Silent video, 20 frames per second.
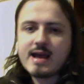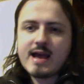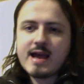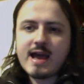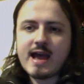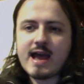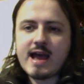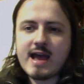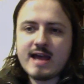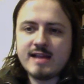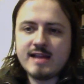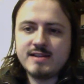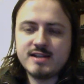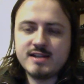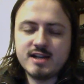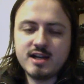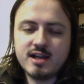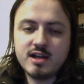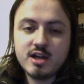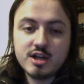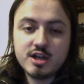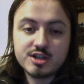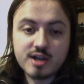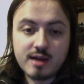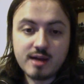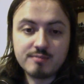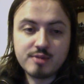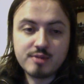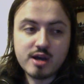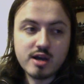and so
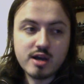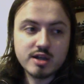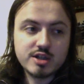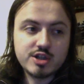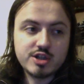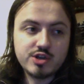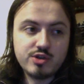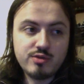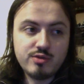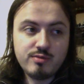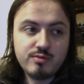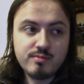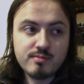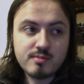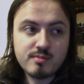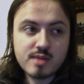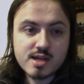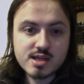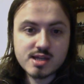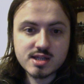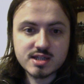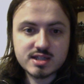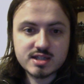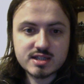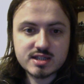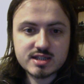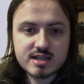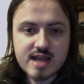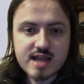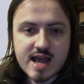I'm going to make the
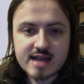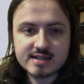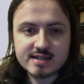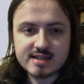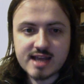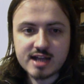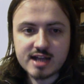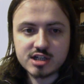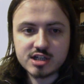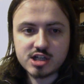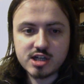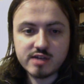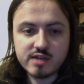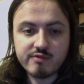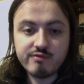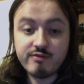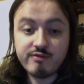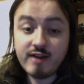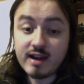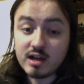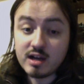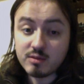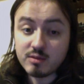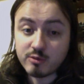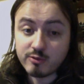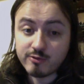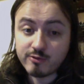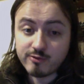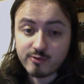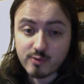stats actually available
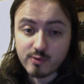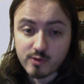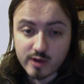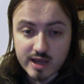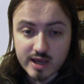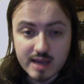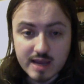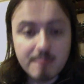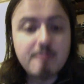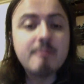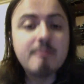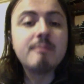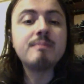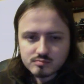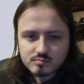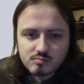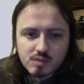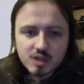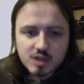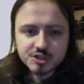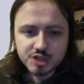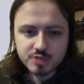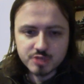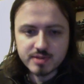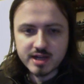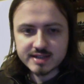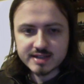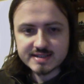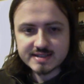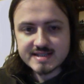for him, so you'll be
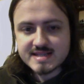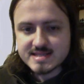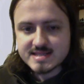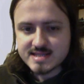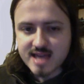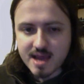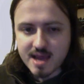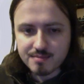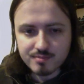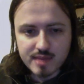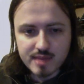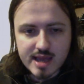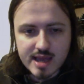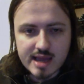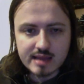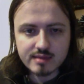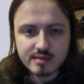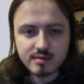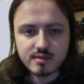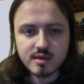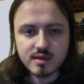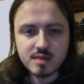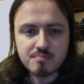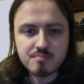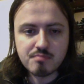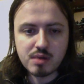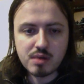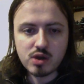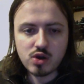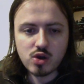able to see them at the
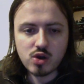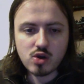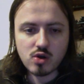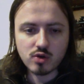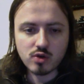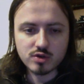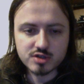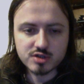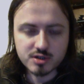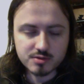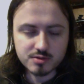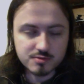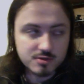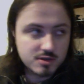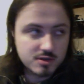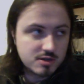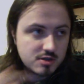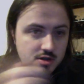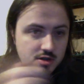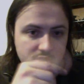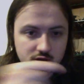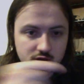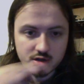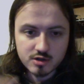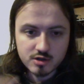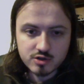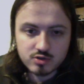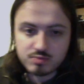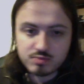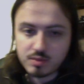blog. So
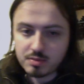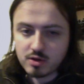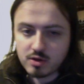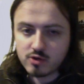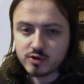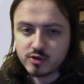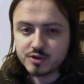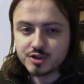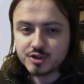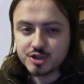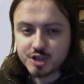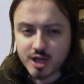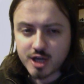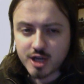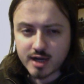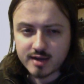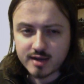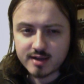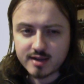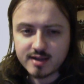do pop along and check